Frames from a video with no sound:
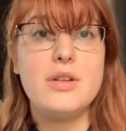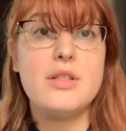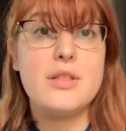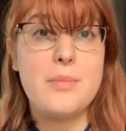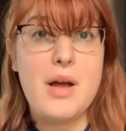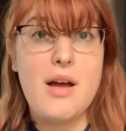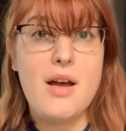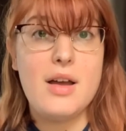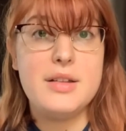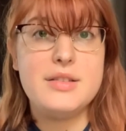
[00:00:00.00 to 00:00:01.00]
the
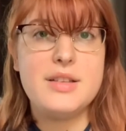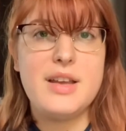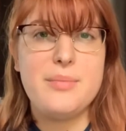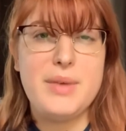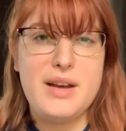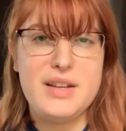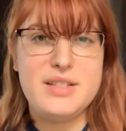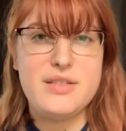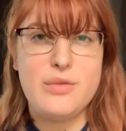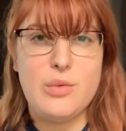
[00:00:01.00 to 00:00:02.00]
pond and bodies
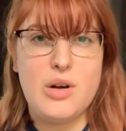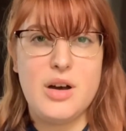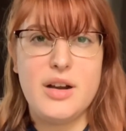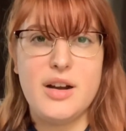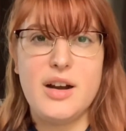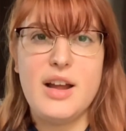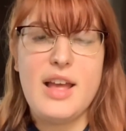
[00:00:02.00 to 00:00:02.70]
of water,